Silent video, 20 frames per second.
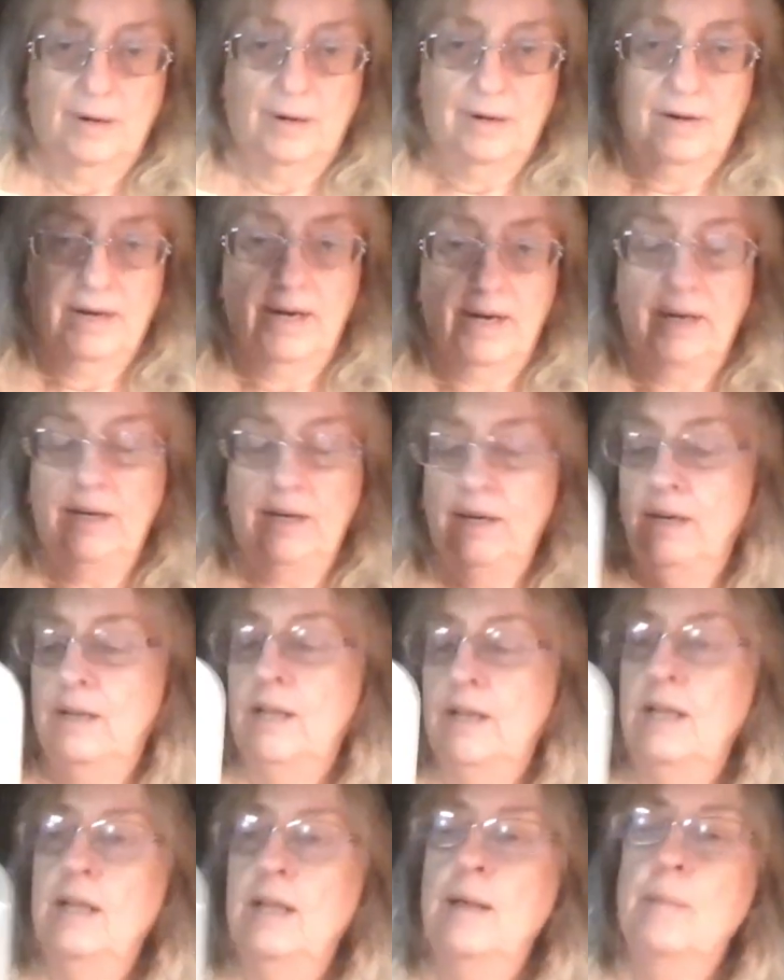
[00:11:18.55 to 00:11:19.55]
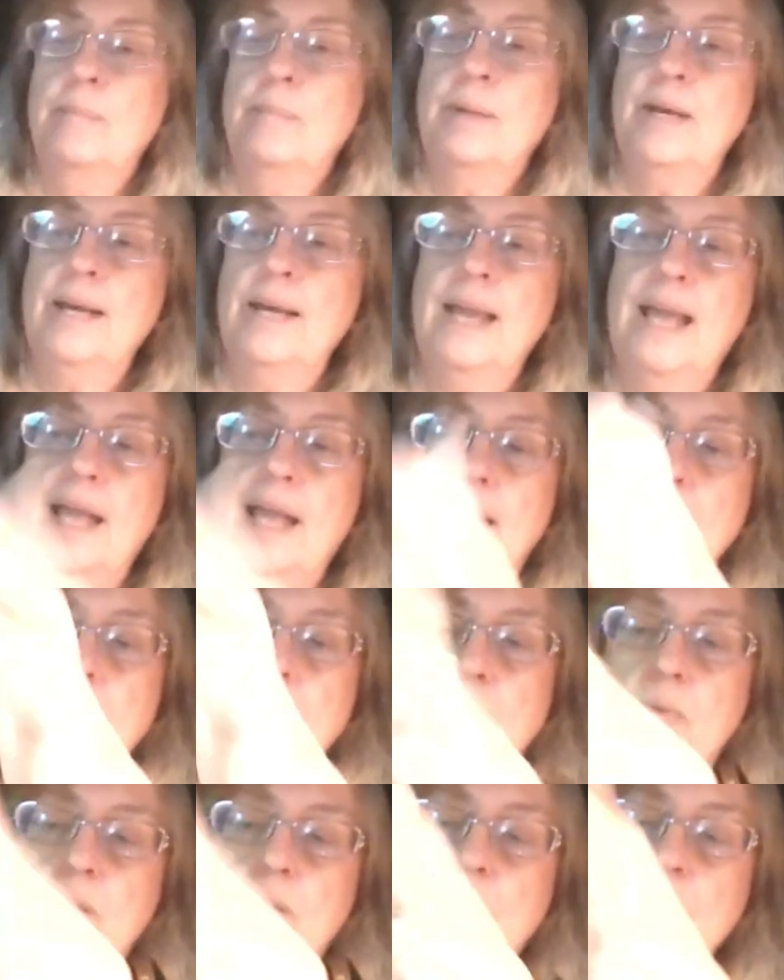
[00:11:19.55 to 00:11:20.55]
All right. But it
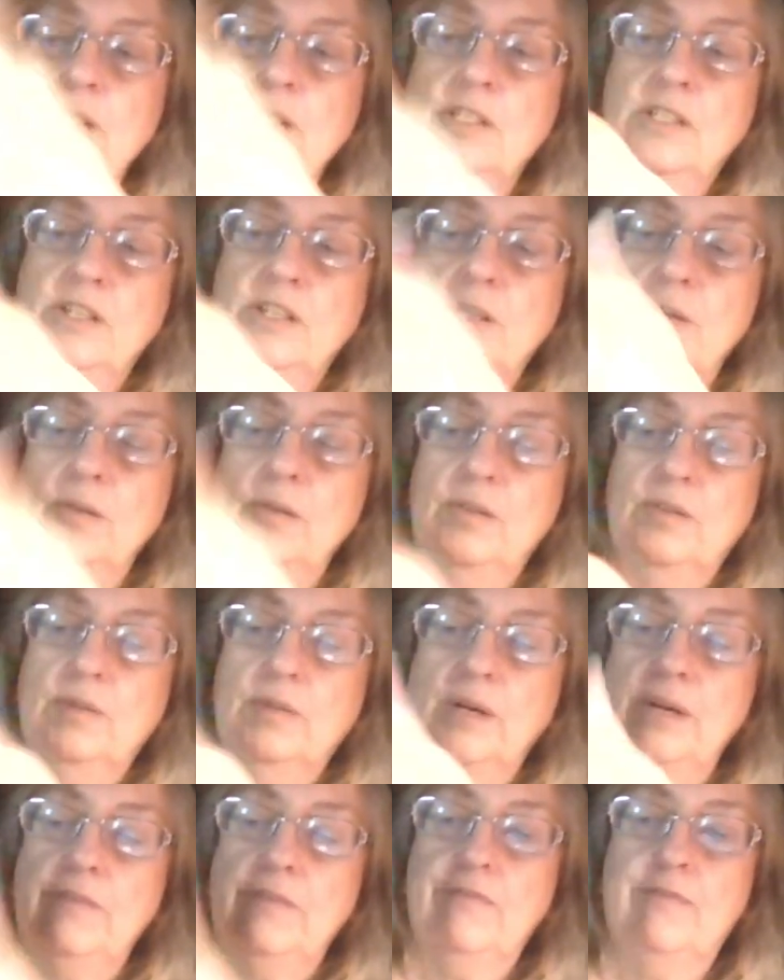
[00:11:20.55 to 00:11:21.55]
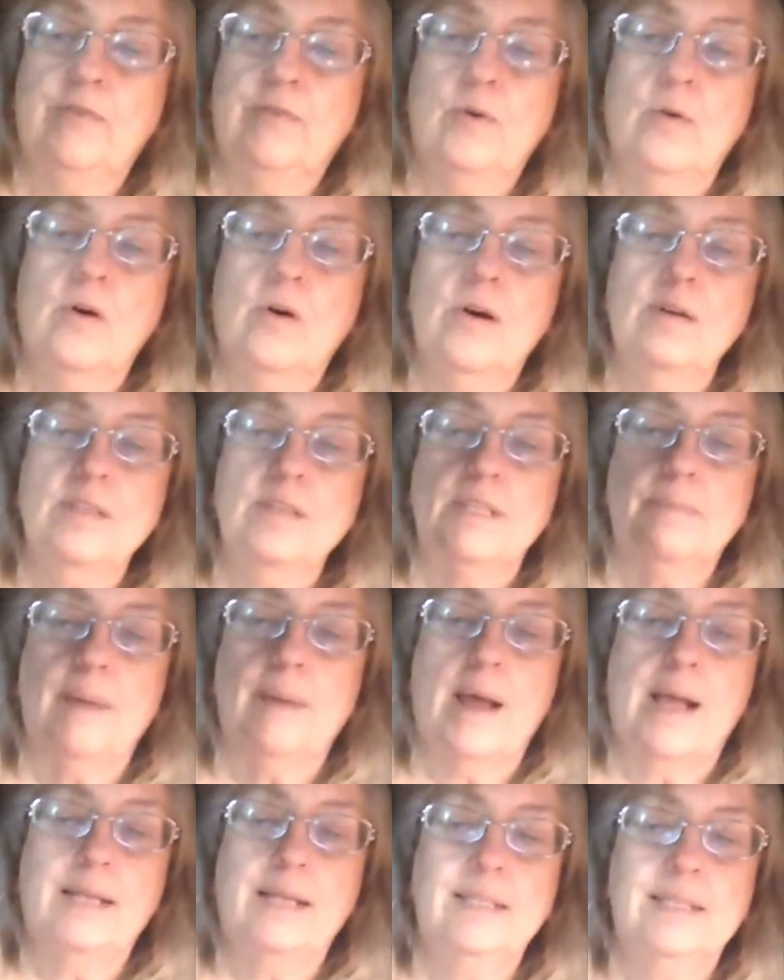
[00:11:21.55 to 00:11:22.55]
has 1, 2, 3, 4
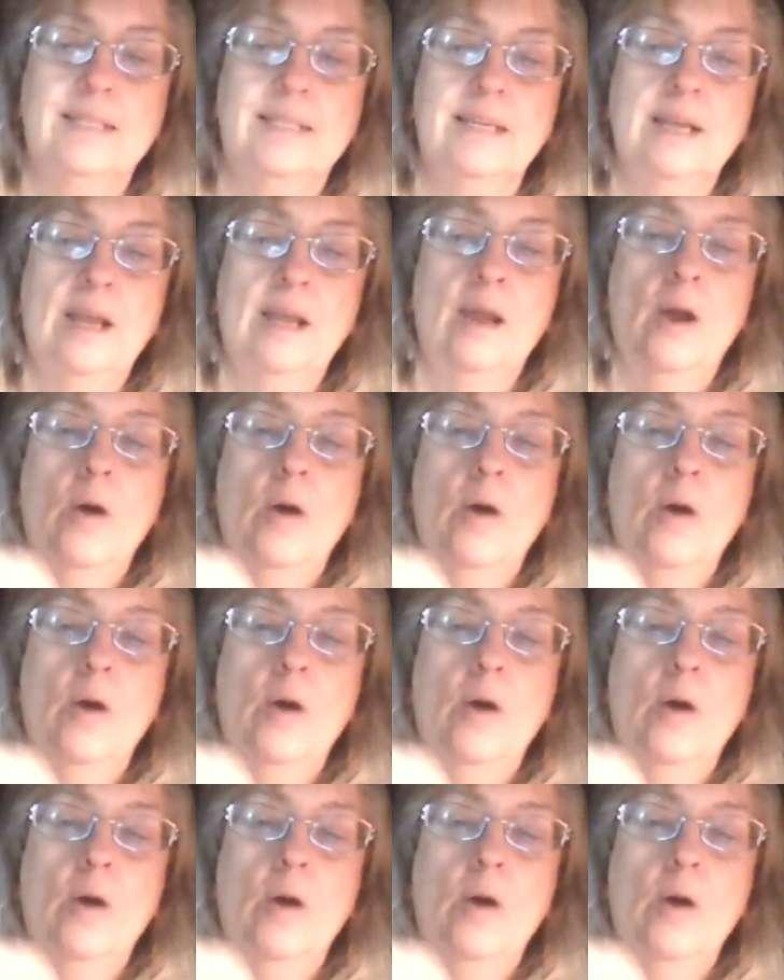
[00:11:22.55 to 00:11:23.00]
spots